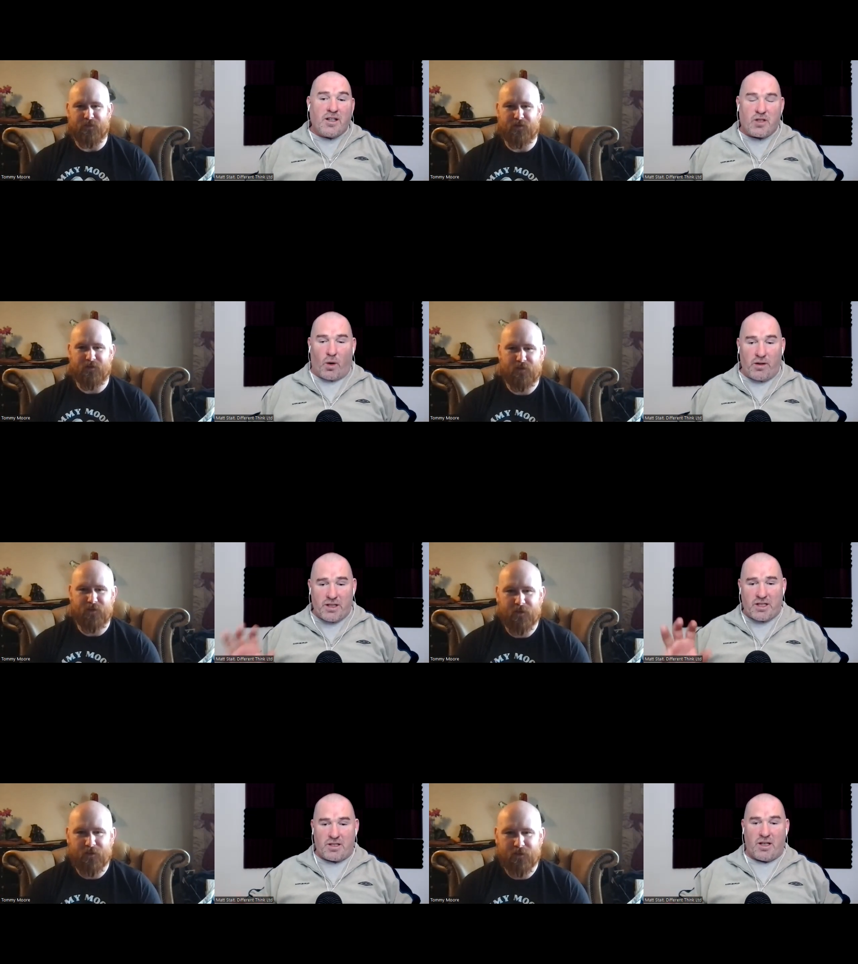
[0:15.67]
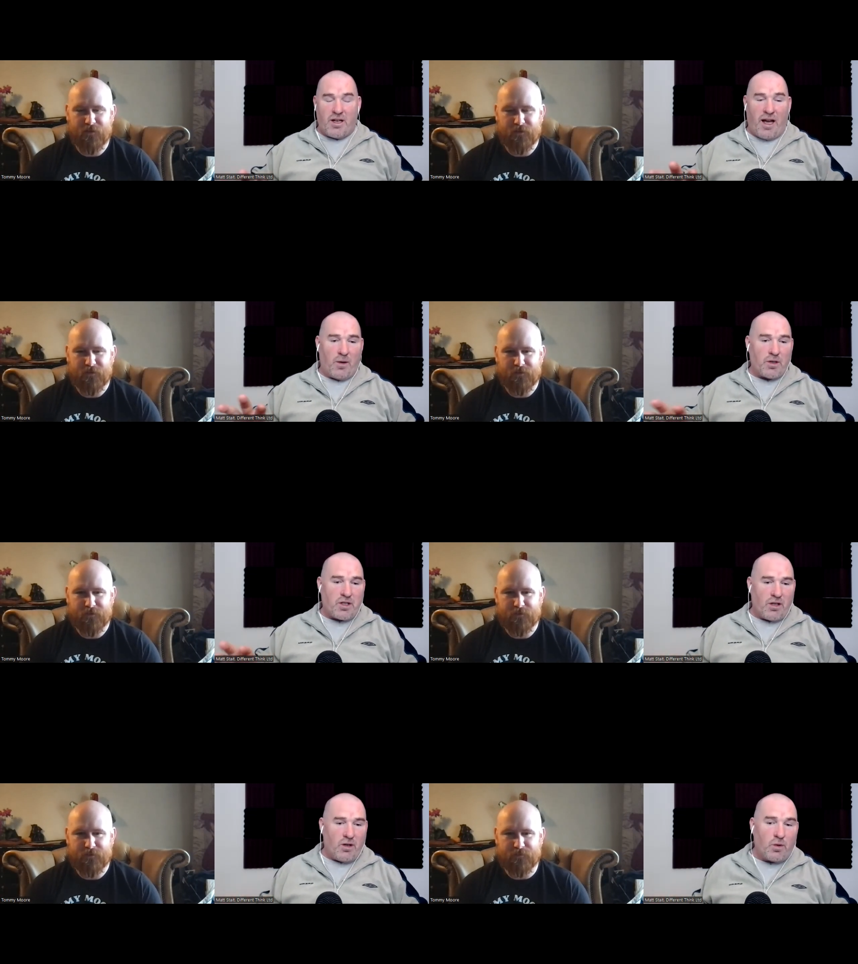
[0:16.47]
Speaker 1: So, this is the, how I
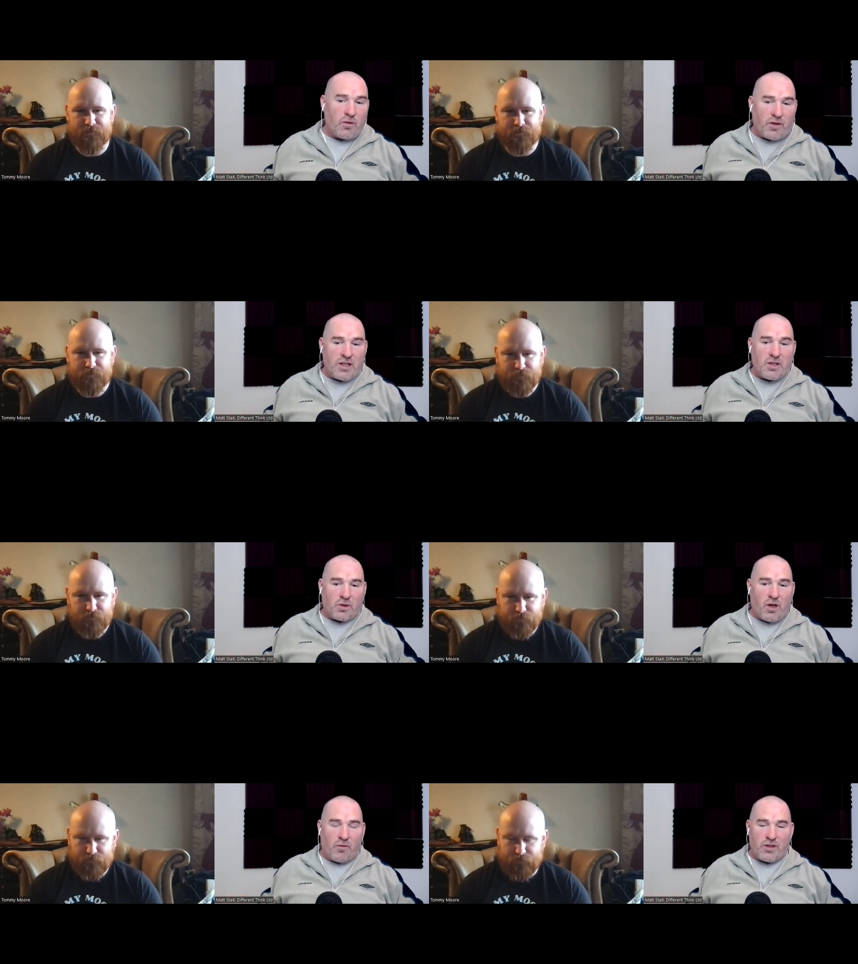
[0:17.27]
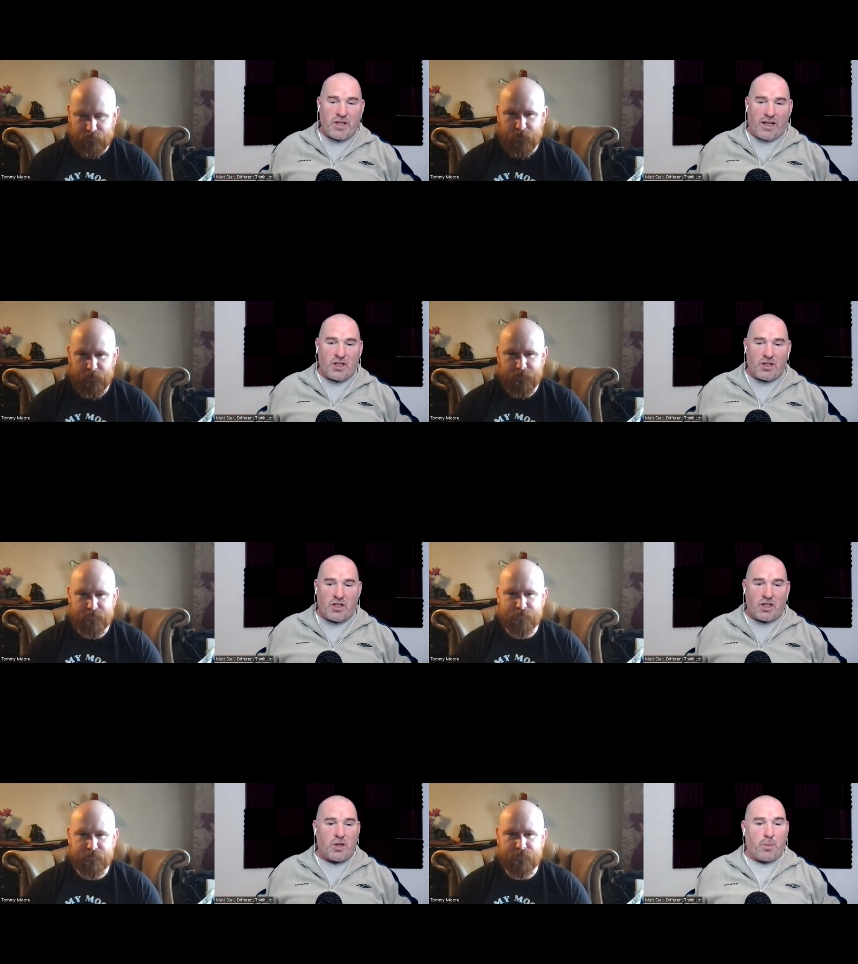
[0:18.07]
start all of these sort of
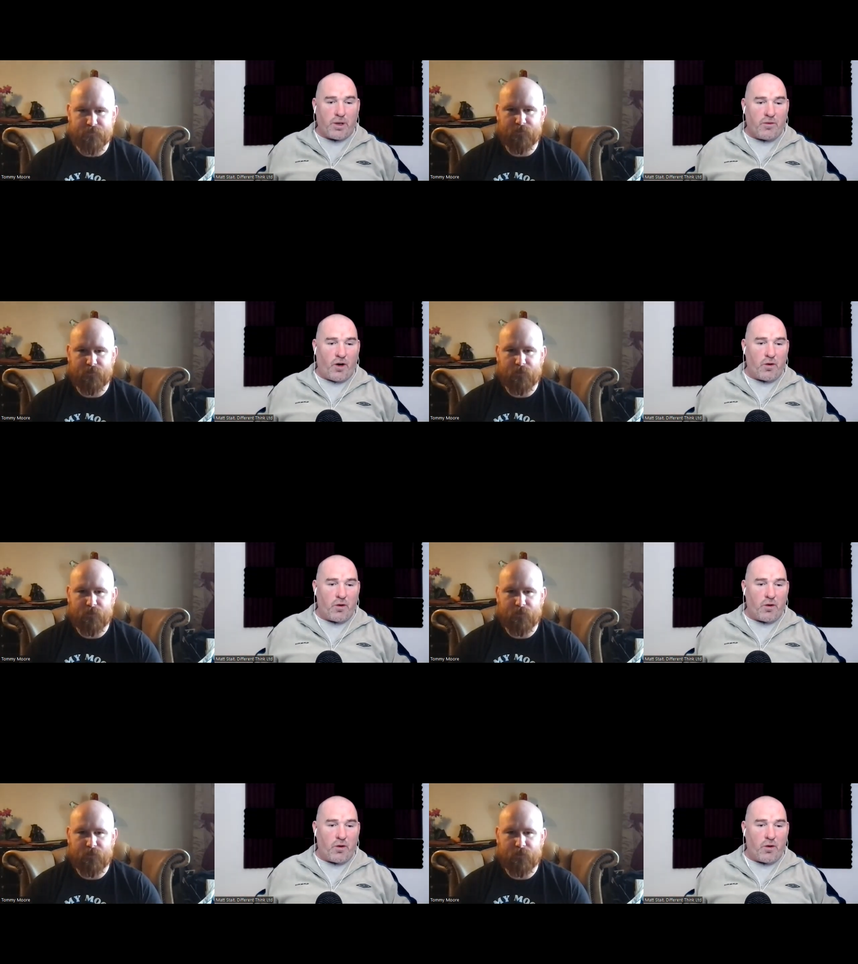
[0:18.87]
conversations. Just a brief